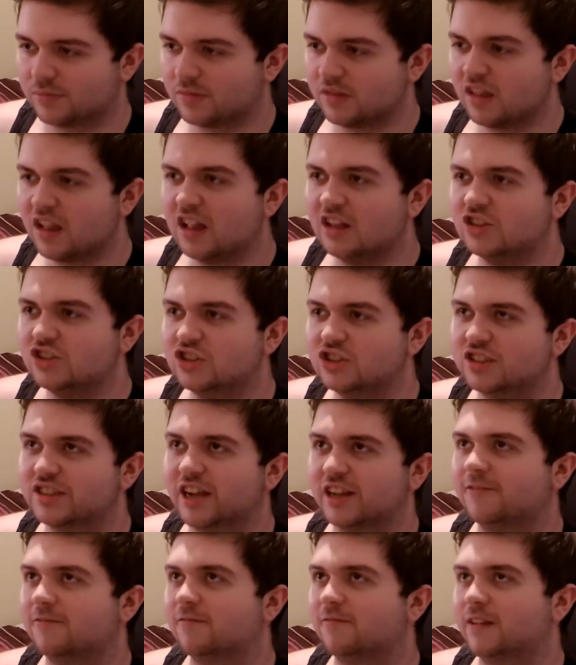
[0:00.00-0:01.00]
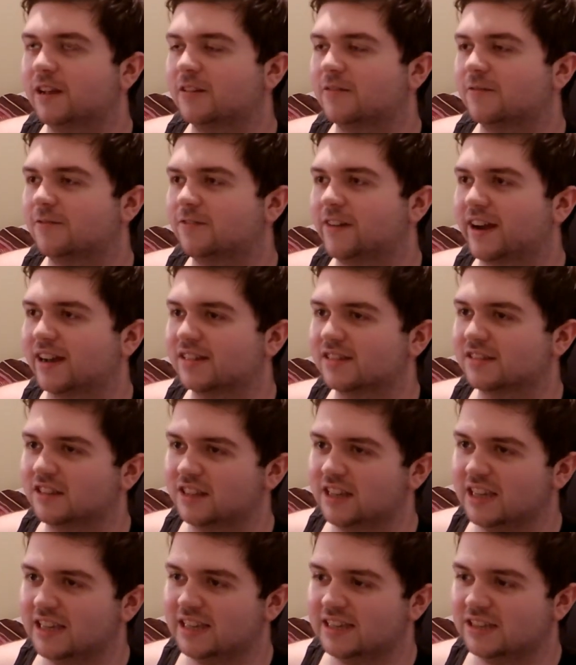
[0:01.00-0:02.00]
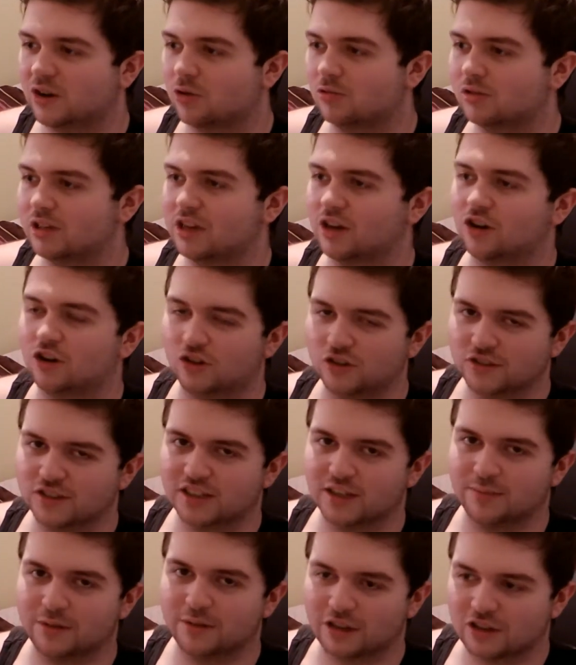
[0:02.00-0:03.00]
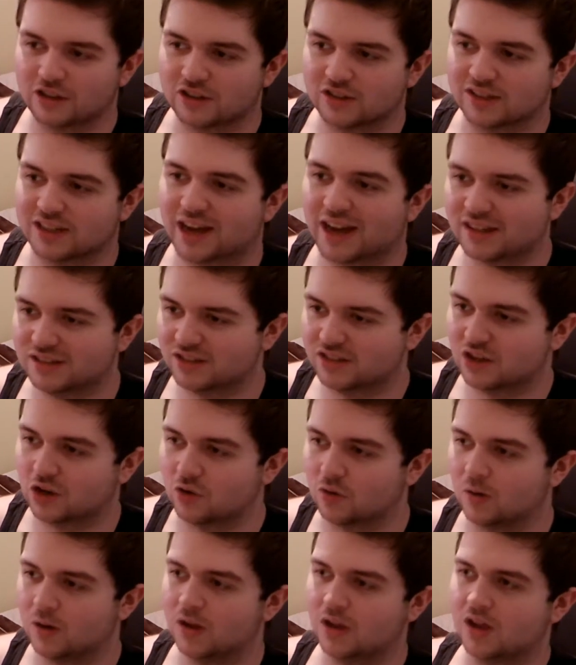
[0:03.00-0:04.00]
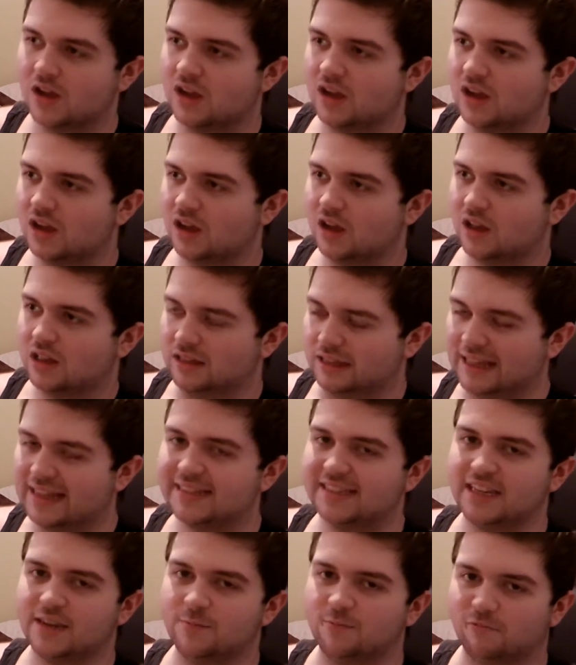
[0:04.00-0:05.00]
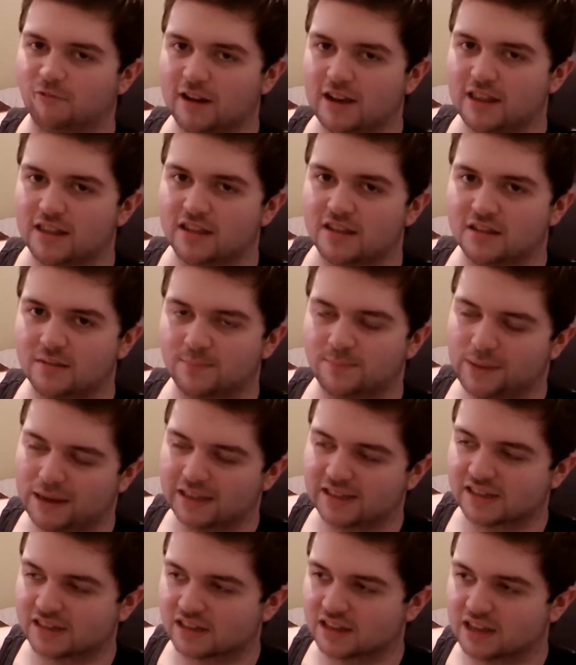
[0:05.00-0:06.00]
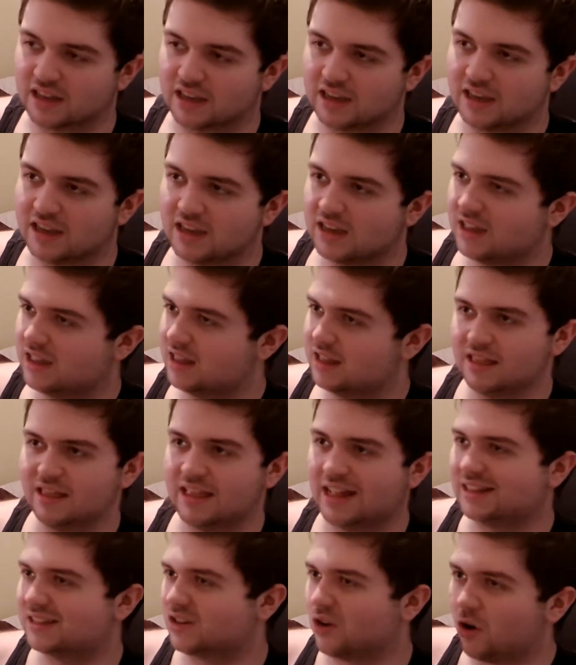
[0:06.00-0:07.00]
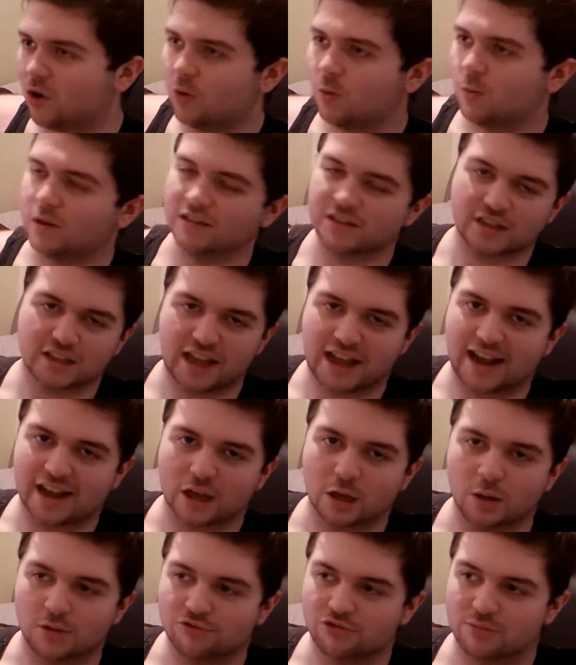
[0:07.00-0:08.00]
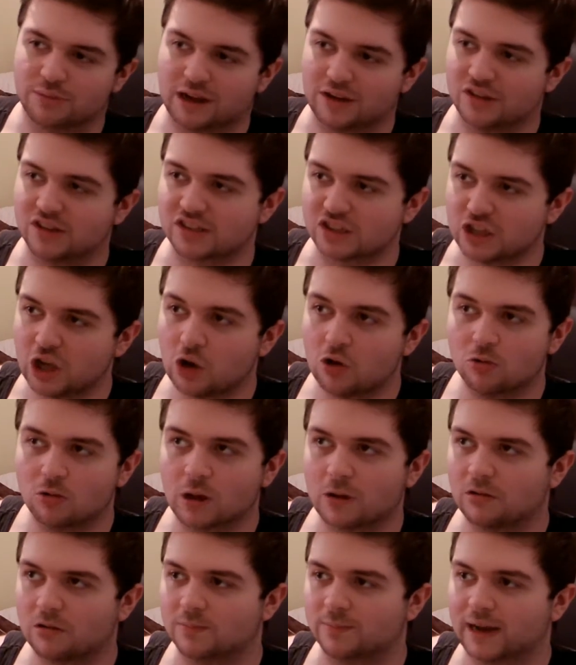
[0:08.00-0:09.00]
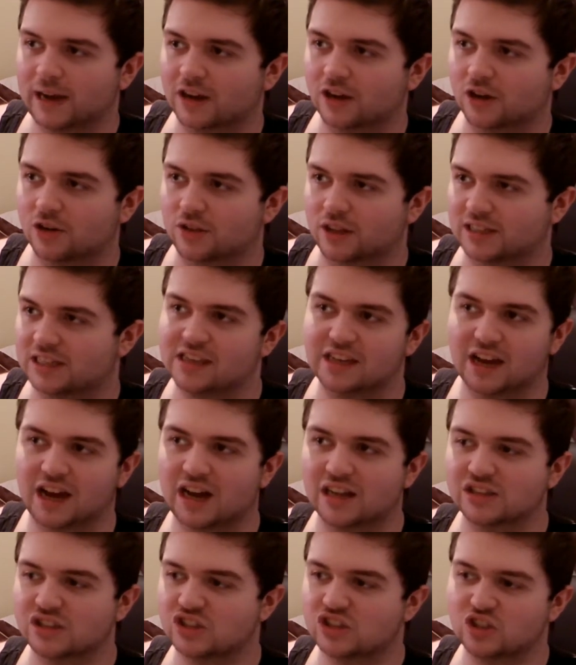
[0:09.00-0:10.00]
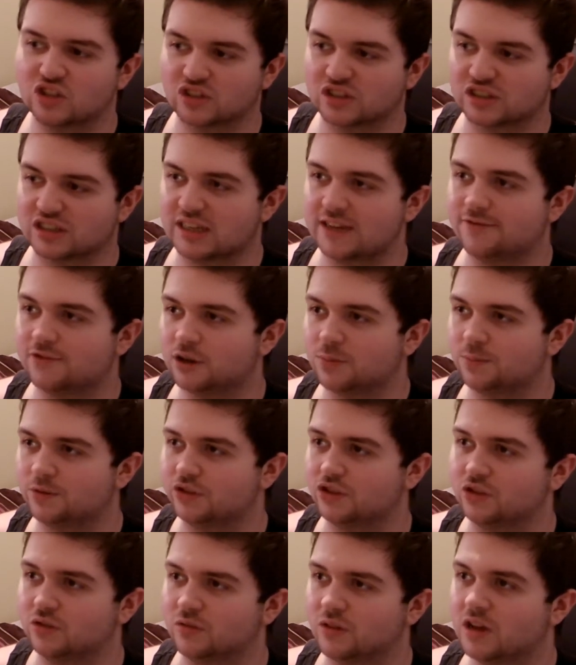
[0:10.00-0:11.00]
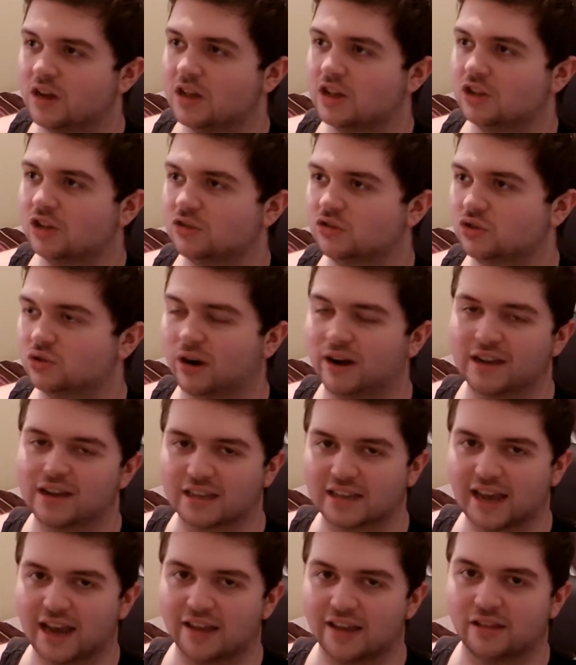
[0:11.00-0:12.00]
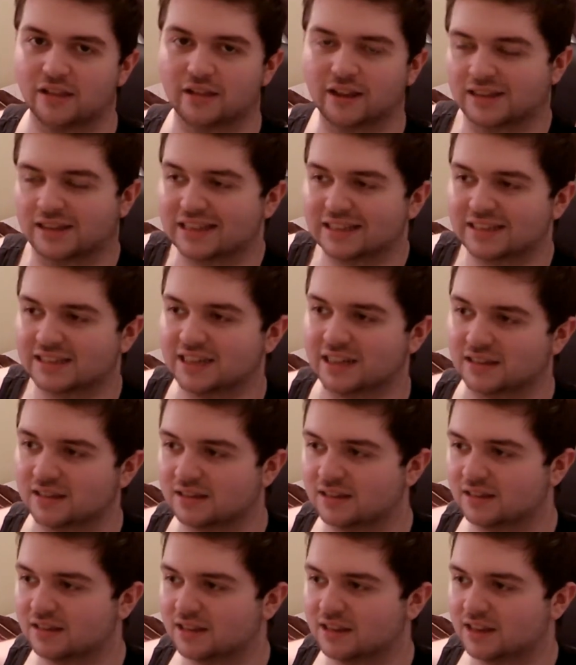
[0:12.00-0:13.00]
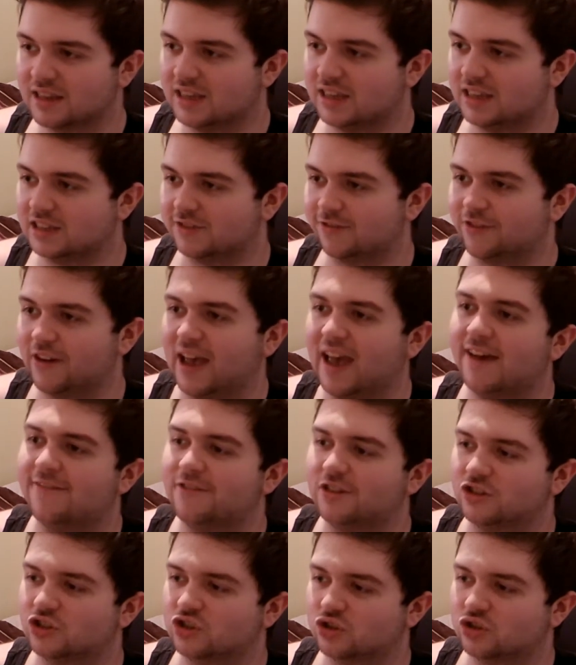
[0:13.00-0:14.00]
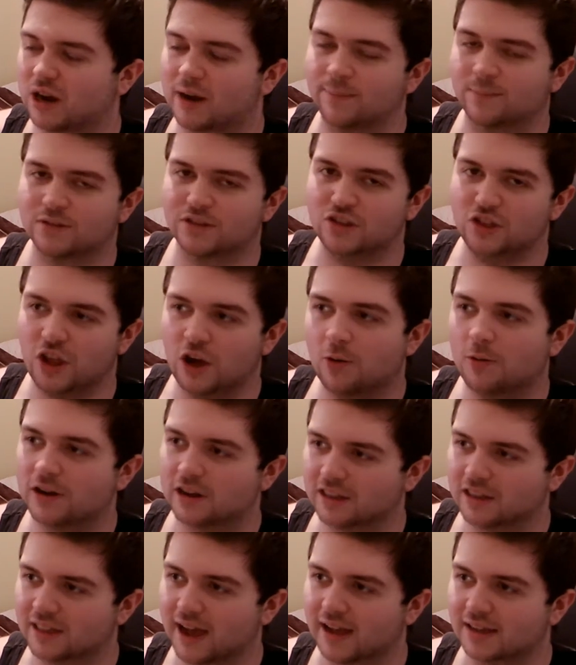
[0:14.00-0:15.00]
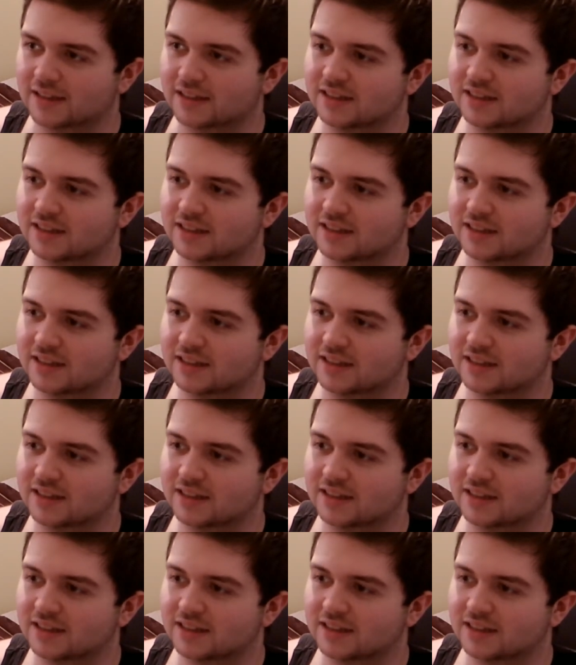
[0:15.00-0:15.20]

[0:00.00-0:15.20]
just that fact that he's only a hunter because Hanzo let him win, basically, that's always going to hang over him now. There's no going back on that. He can't just give up and try again. Like, that's it. He is forever trapped knowing that.